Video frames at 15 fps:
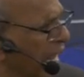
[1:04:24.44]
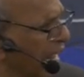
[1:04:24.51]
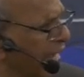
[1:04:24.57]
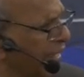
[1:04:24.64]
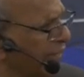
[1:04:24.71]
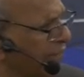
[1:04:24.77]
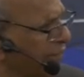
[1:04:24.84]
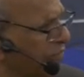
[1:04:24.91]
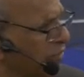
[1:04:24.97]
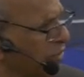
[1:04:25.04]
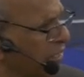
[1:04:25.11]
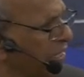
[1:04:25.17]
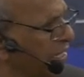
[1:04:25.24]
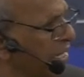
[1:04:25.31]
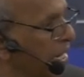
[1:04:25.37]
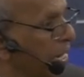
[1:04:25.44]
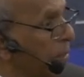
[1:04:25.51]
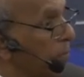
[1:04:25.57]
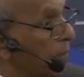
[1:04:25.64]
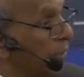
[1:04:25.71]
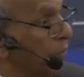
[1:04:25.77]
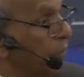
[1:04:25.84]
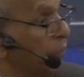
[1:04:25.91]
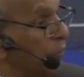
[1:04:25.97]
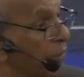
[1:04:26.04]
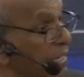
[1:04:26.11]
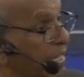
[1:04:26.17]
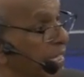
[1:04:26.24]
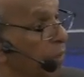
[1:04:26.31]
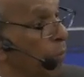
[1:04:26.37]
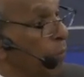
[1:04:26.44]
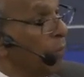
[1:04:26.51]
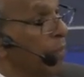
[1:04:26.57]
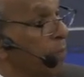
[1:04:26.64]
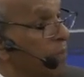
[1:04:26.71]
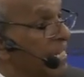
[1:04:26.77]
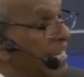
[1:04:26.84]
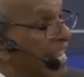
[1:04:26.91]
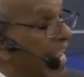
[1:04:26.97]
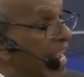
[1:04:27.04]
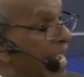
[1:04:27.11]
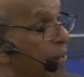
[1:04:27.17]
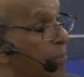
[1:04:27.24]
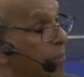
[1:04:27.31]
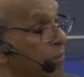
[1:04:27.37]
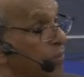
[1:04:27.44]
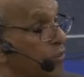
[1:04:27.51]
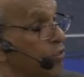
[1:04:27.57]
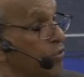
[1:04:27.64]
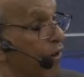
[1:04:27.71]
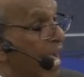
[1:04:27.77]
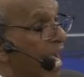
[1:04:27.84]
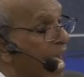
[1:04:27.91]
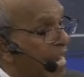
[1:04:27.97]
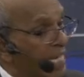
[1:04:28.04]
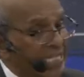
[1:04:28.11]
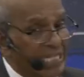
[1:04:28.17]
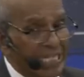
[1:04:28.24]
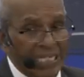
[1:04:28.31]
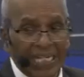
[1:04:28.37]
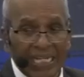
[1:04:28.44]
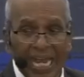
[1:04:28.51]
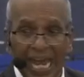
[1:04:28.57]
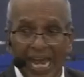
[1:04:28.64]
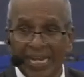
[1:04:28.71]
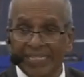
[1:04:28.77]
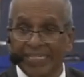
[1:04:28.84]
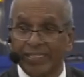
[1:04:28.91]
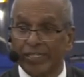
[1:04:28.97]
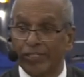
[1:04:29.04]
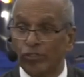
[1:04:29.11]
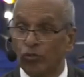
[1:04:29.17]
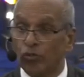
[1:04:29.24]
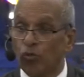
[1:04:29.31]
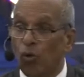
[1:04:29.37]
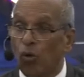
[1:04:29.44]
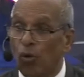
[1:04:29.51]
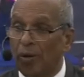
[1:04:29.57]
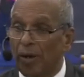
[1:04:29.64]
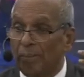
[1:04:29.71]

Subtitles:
lives. But we will be able to handle and do